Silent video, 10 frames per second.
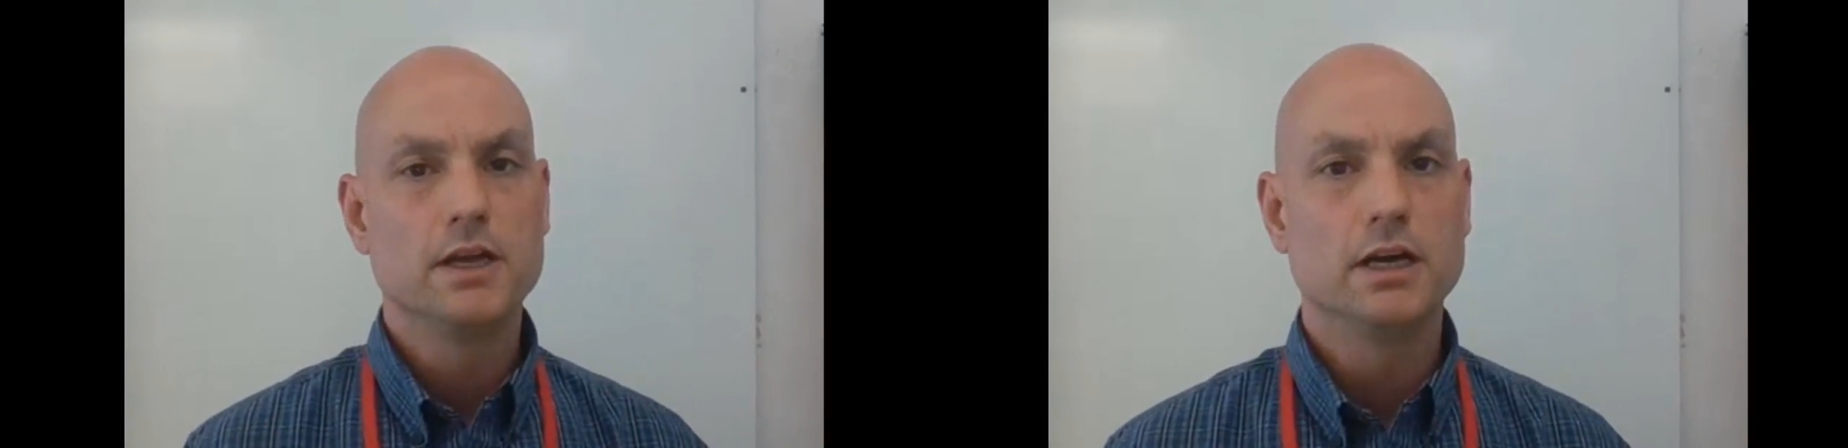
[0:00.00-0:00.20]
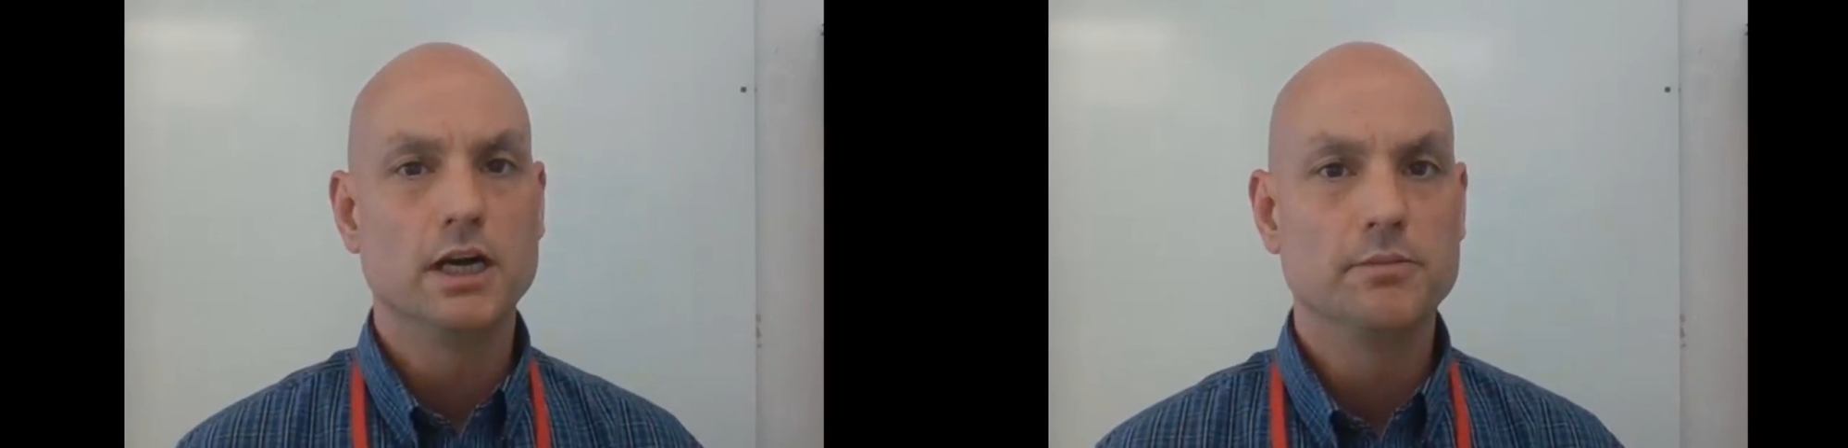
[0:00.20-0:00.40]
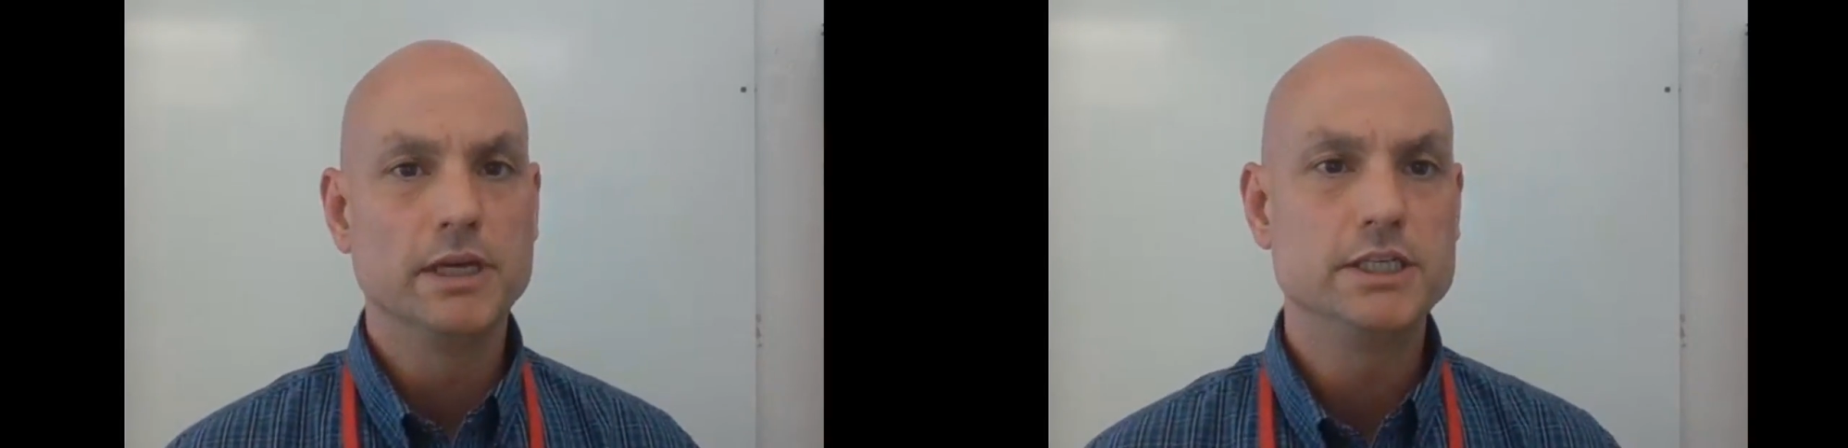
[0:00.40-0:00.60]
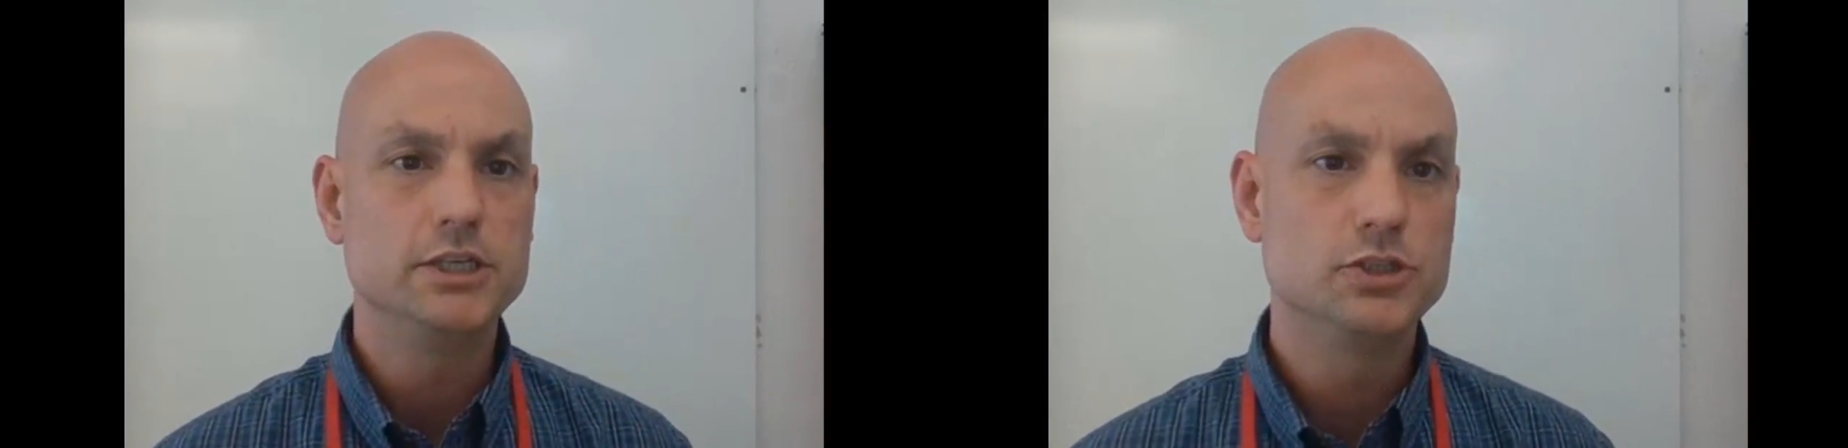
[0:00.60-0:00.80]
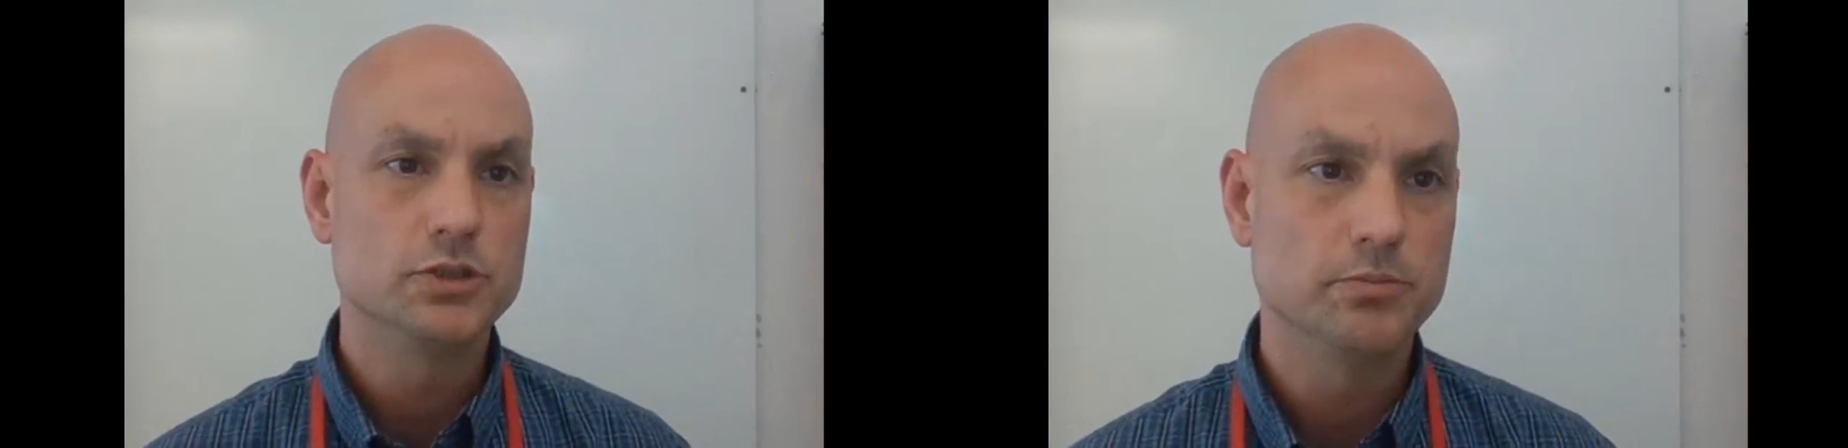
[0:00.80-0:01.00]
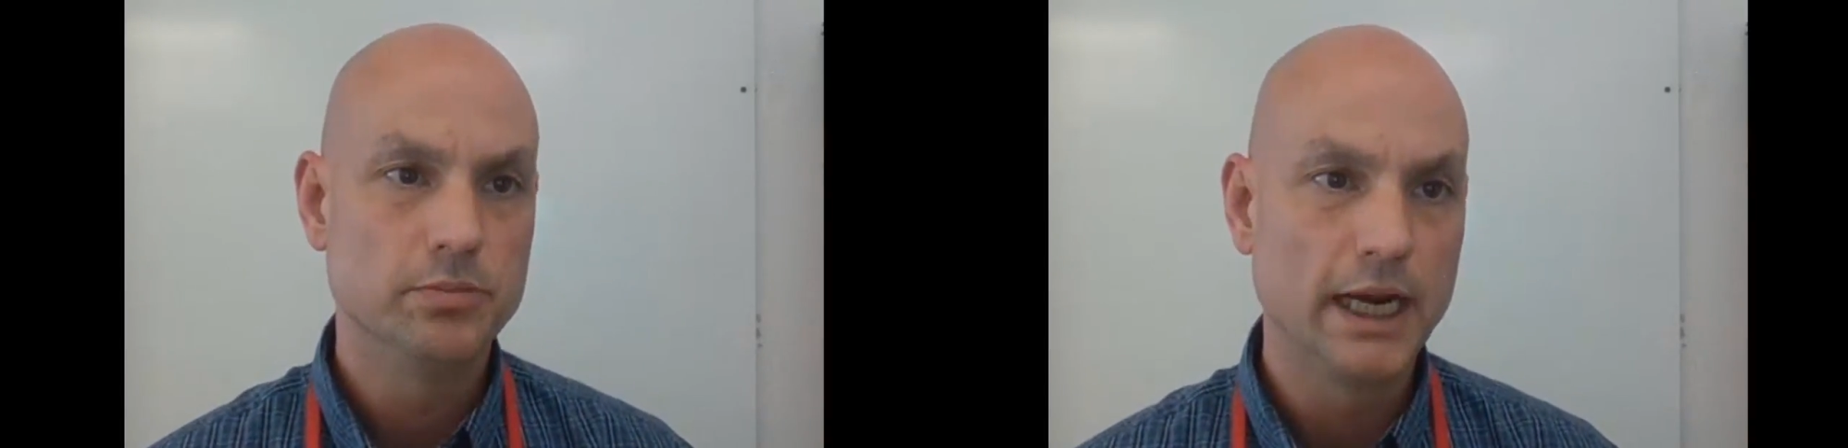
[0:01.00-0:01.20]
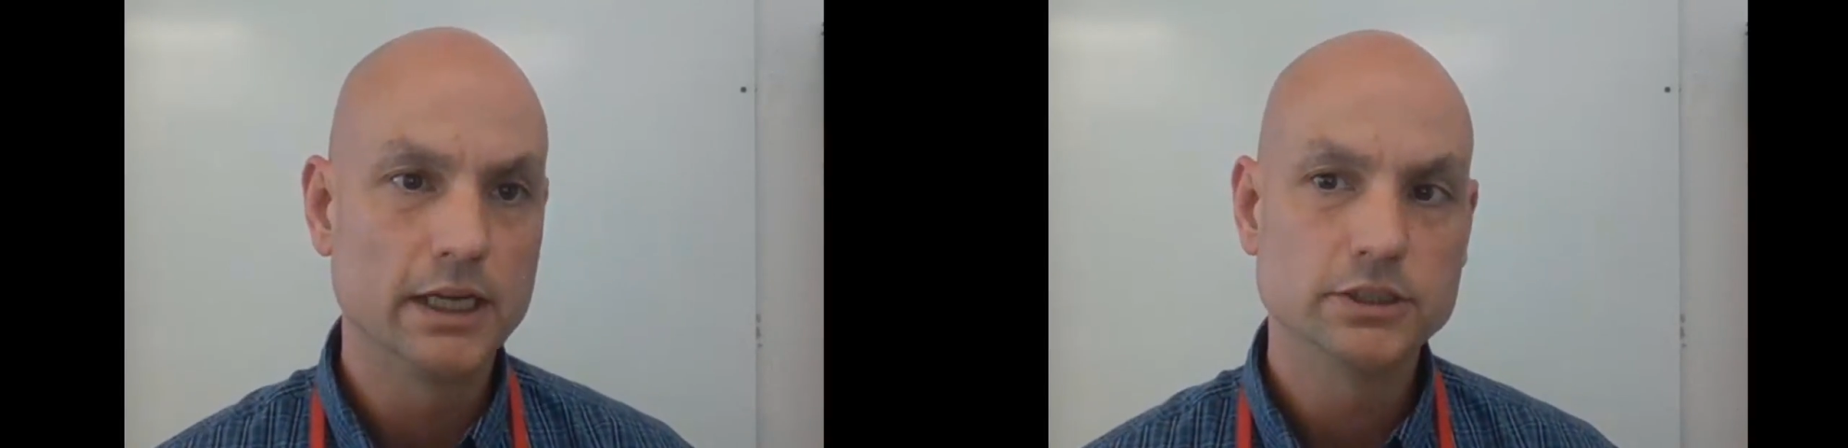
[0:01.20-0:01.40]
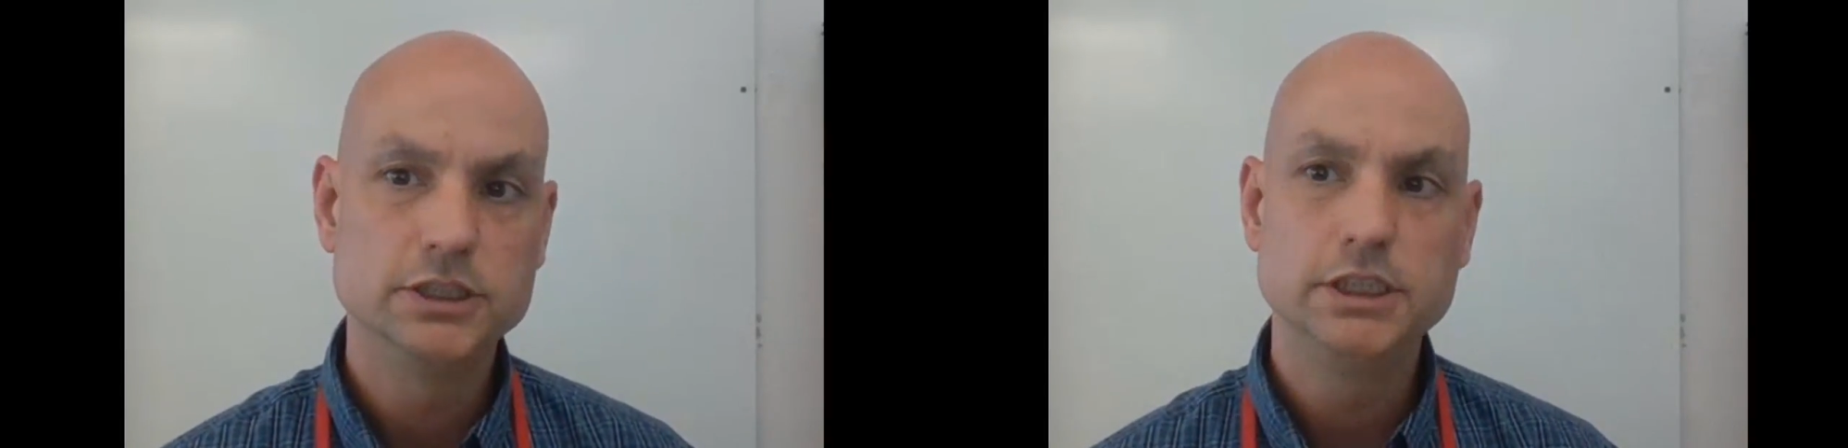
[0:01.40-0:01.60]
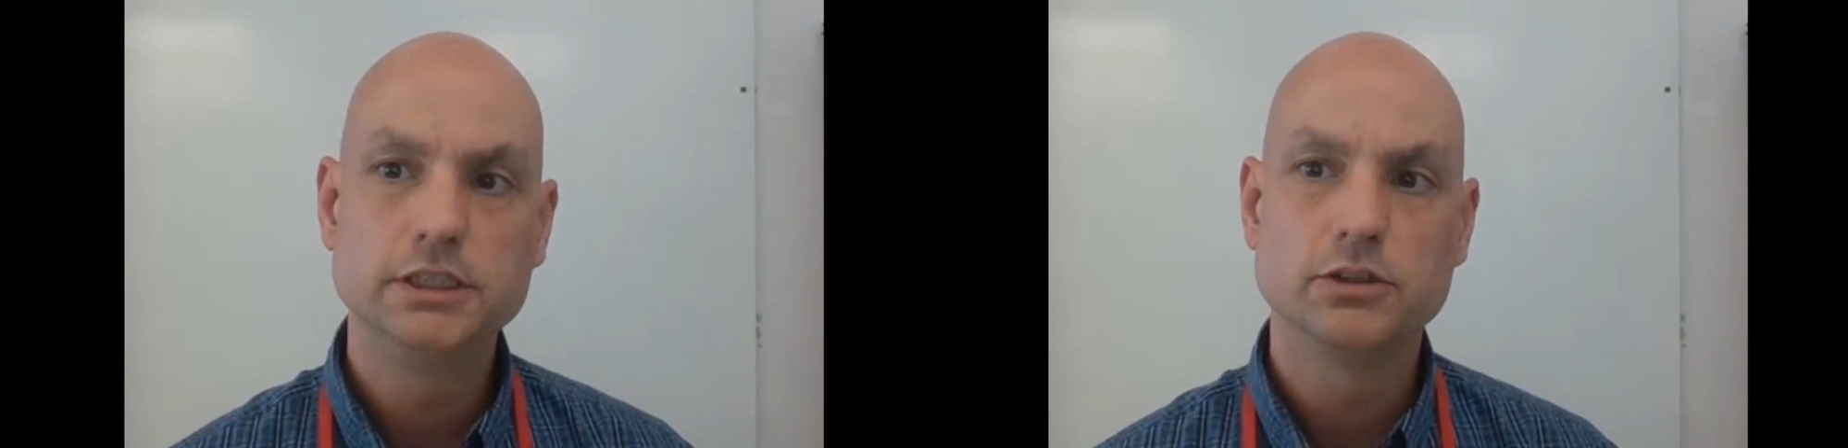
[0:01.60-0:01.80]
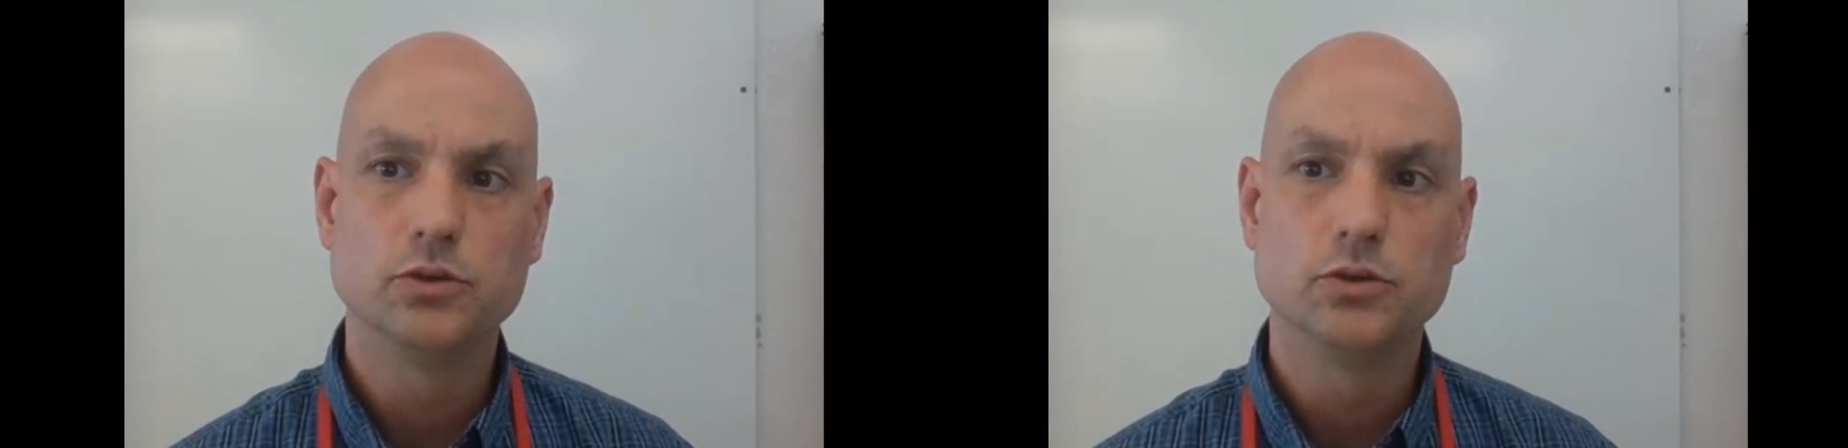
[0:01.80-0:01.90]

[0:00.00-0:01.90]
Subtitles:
I teach biology,